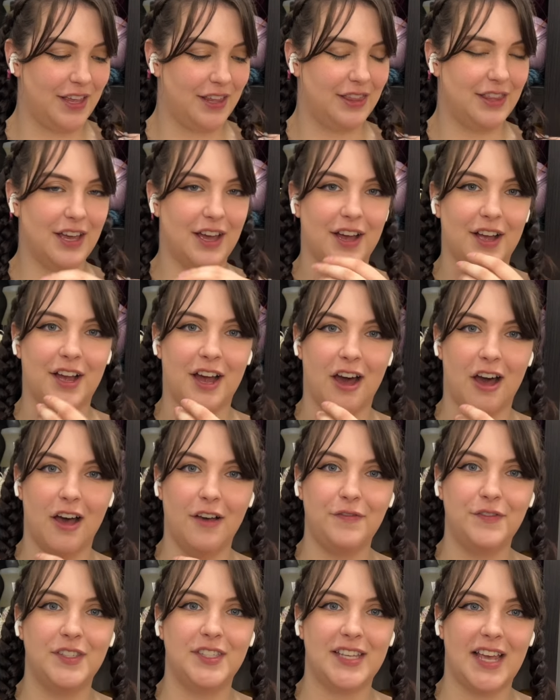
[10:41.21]
the
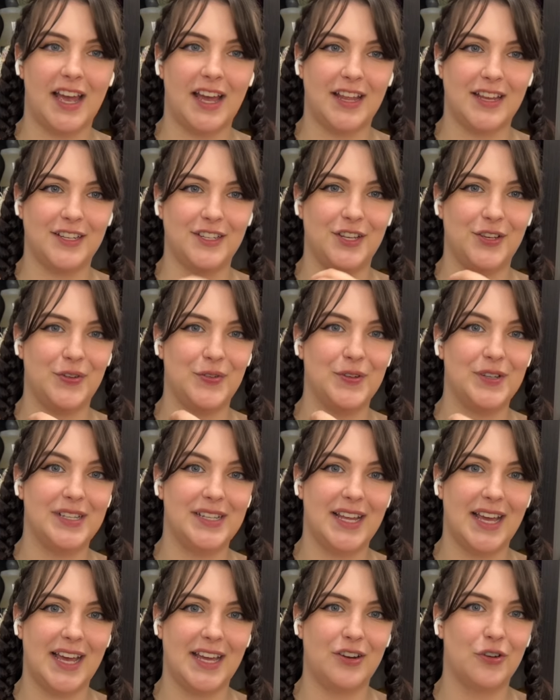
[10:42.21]
cuffs and you
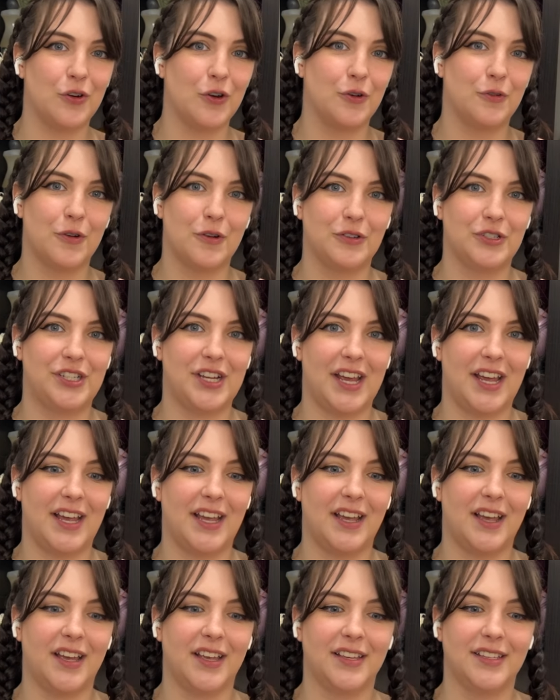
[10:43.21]
knit or
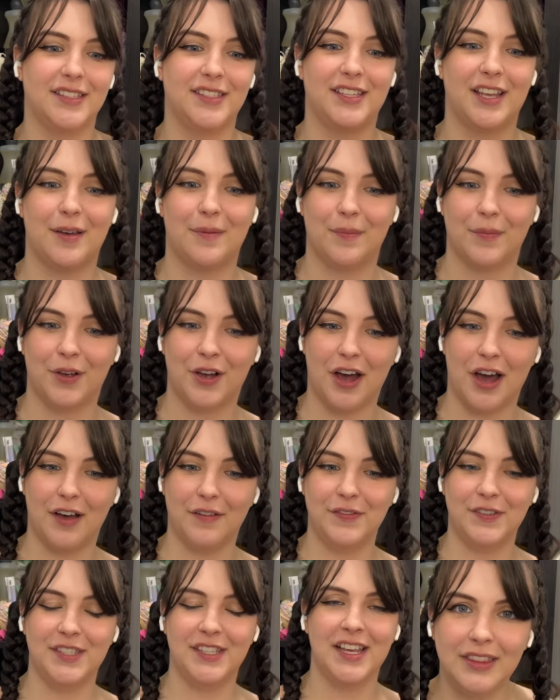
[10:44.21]
crochet some
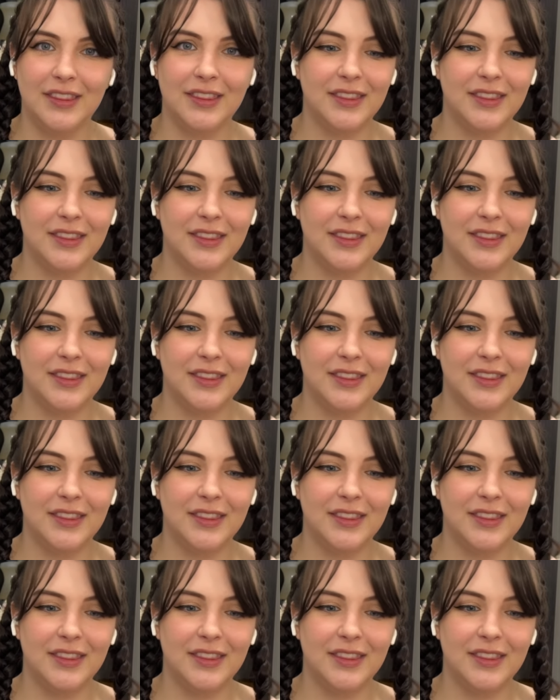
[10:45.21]
cuffs.